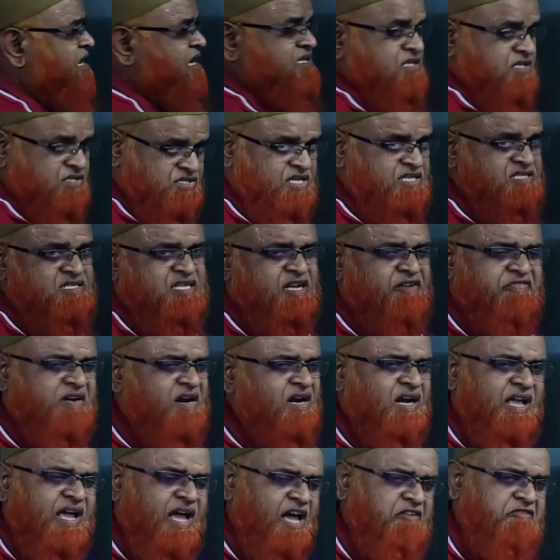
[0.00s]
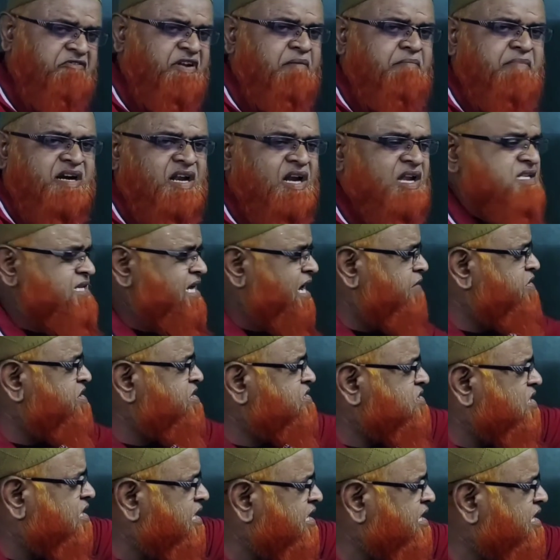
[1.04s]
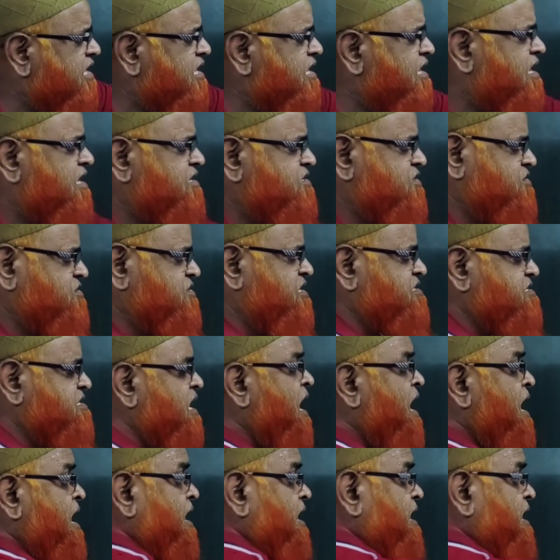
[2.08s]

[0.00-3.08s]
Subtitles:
resistance. Definitely every metal is having certain internal resistance.